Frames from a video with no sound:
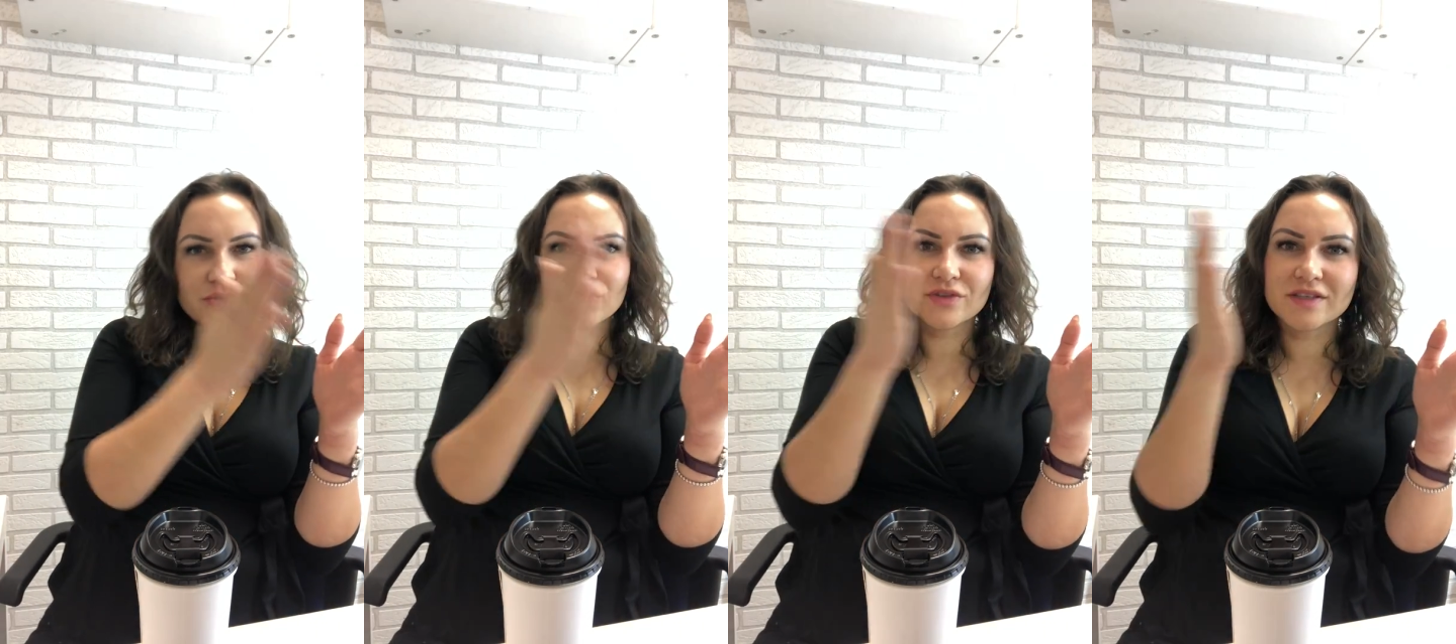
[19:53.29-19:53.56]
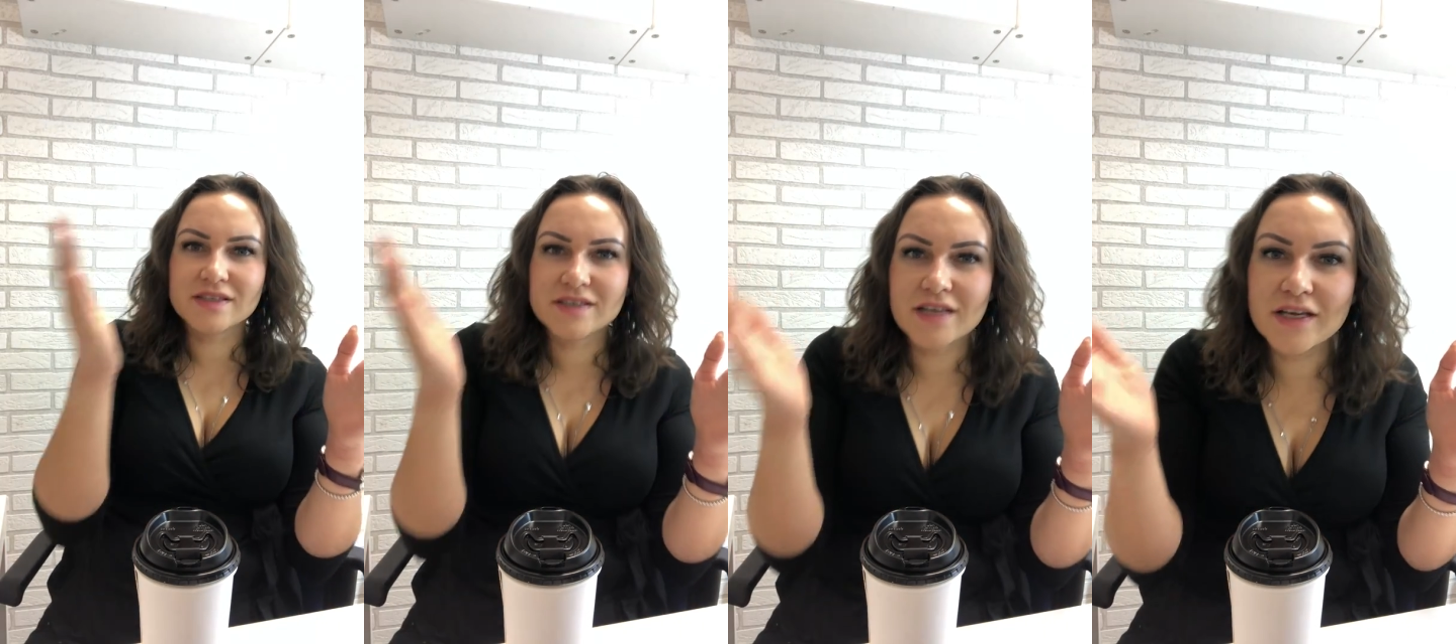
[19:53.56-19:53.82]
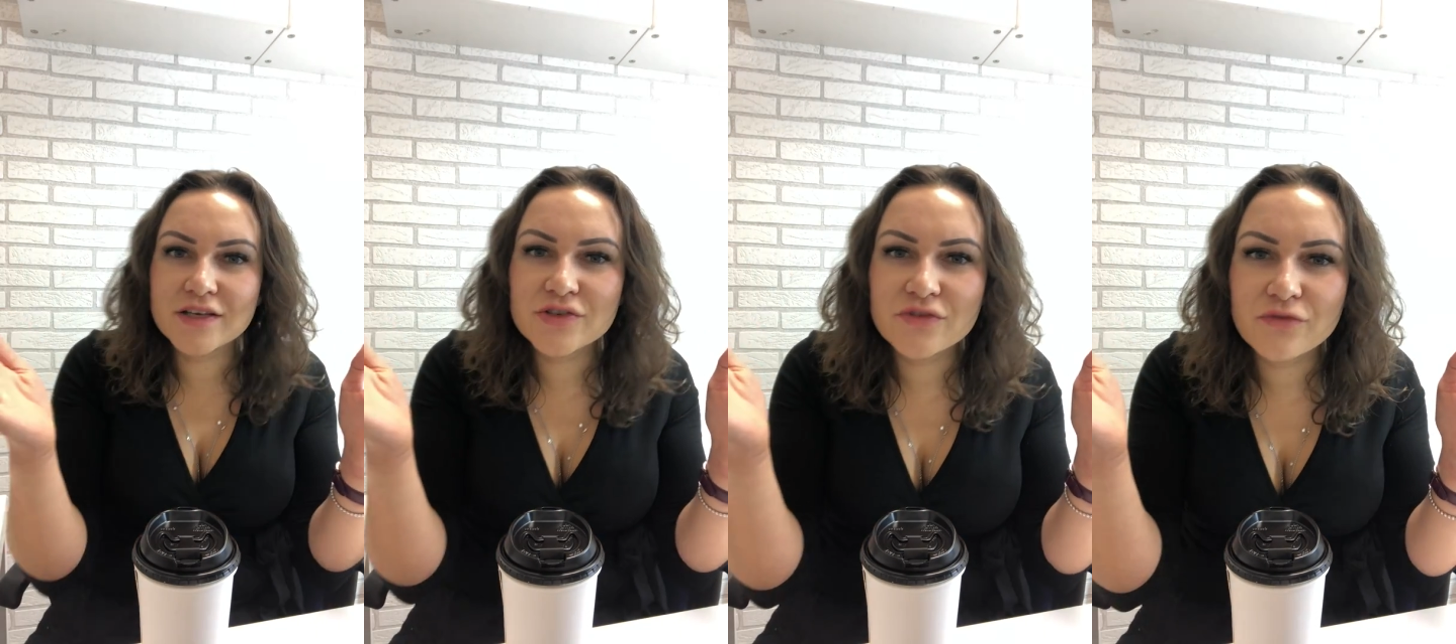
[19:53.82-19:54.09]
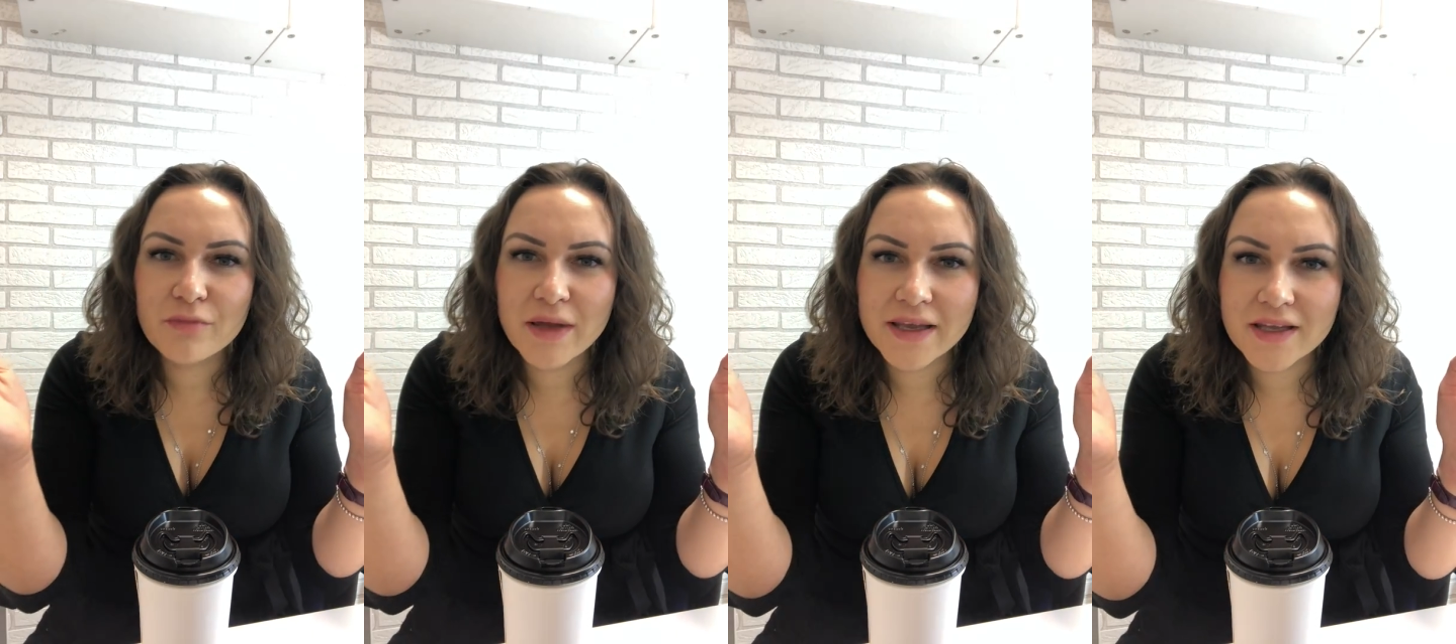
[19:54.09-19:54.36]
to the stage
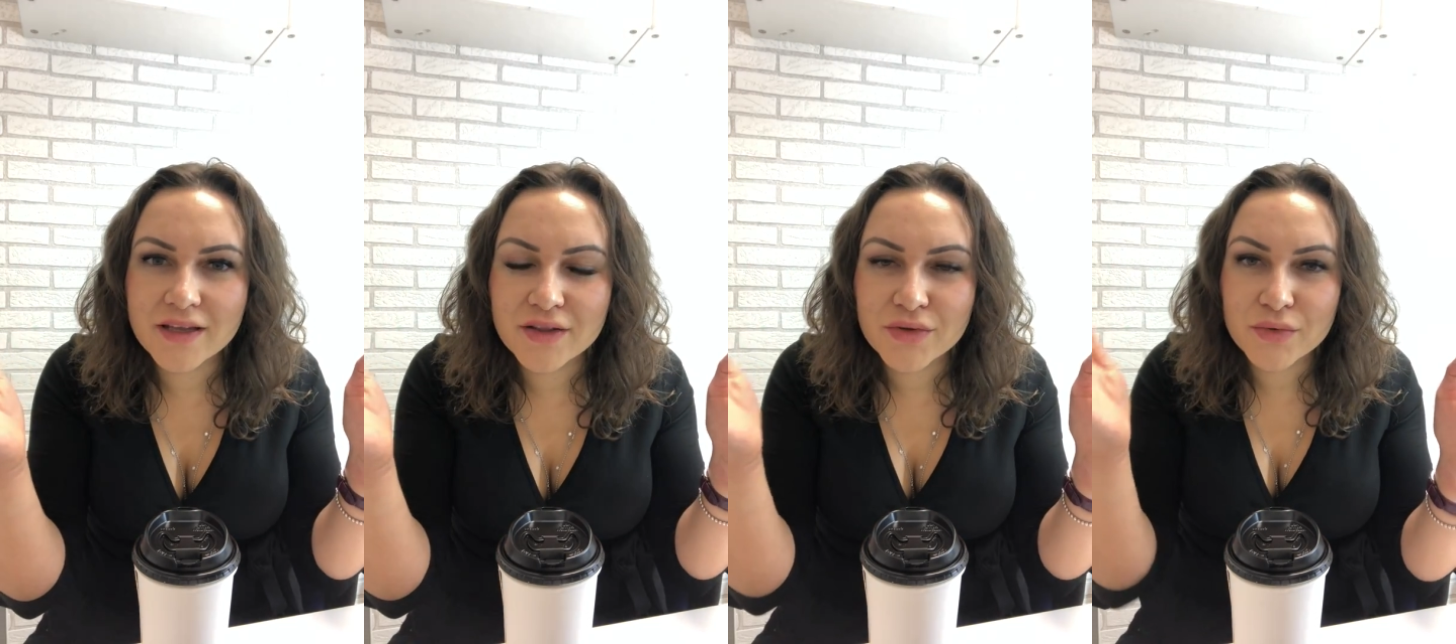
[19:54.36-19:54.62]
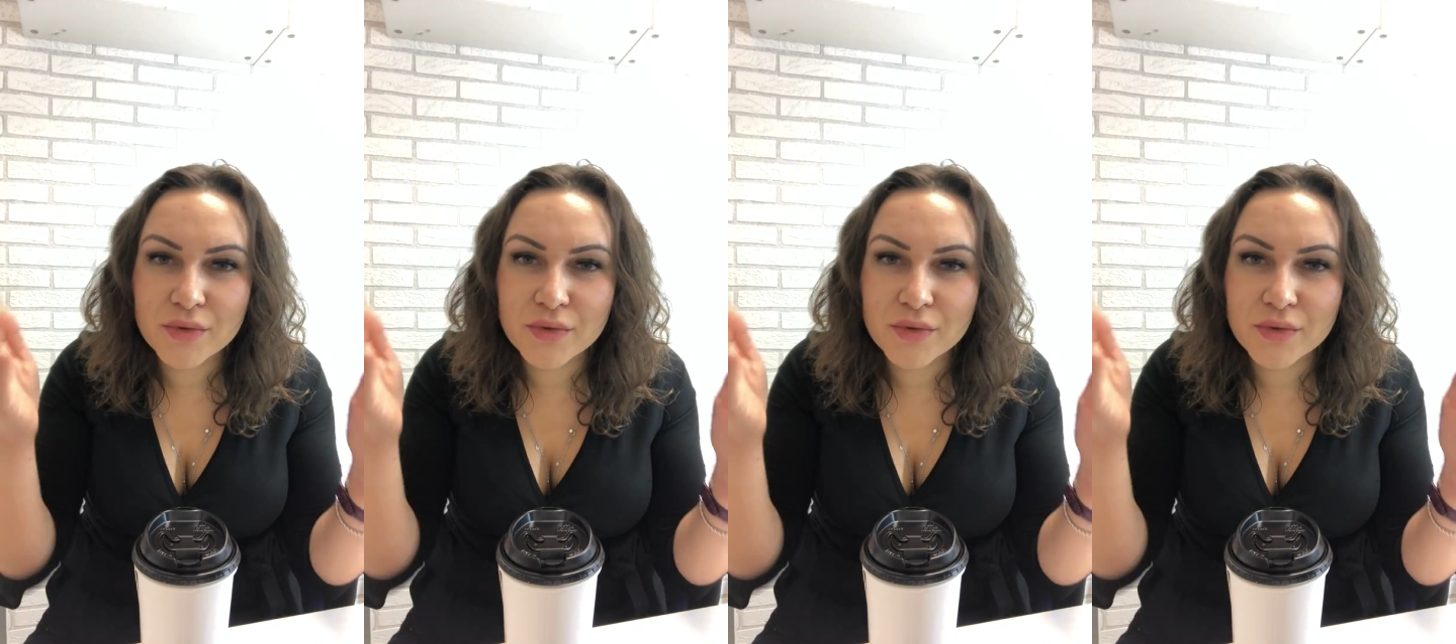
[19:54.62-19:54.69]
of making the